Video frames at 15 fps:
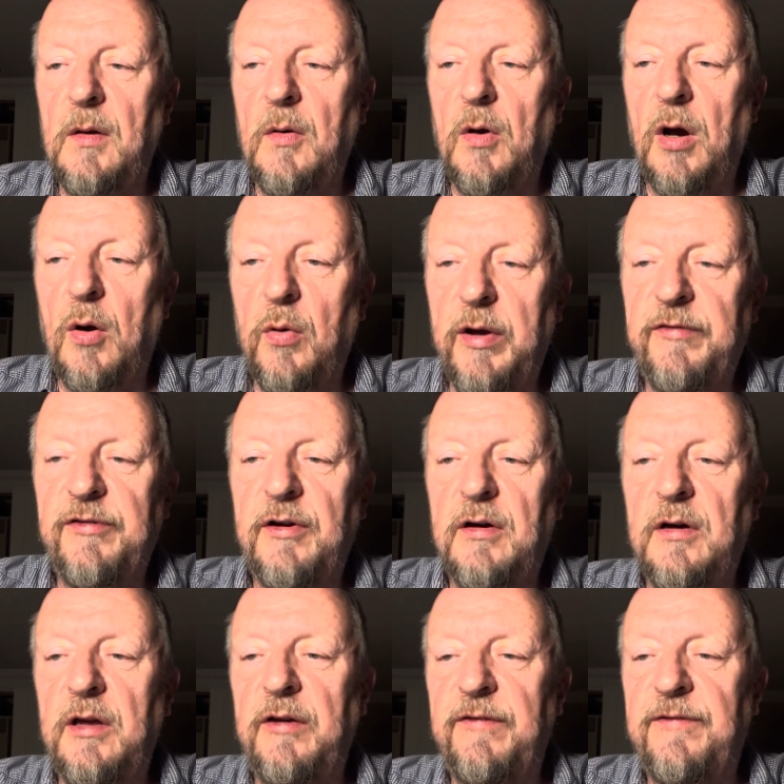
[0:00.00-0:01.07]

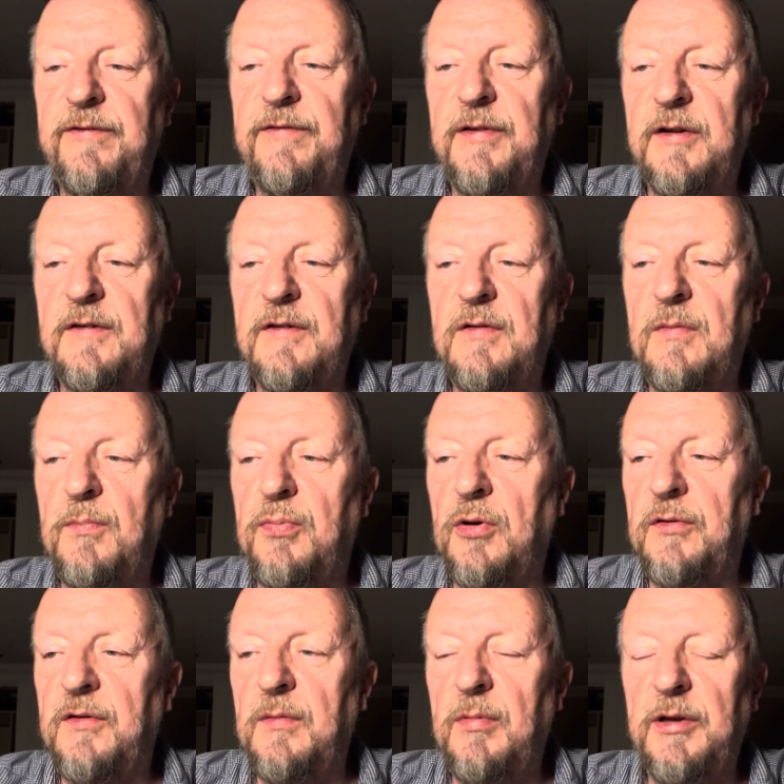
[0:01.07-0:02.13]
However, if that's
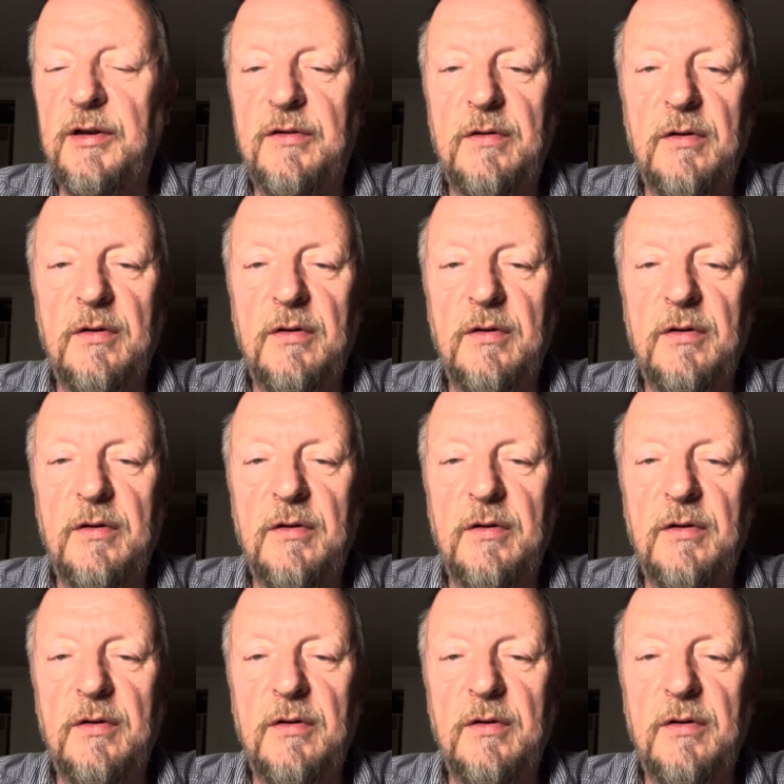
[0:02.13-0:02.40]
possibly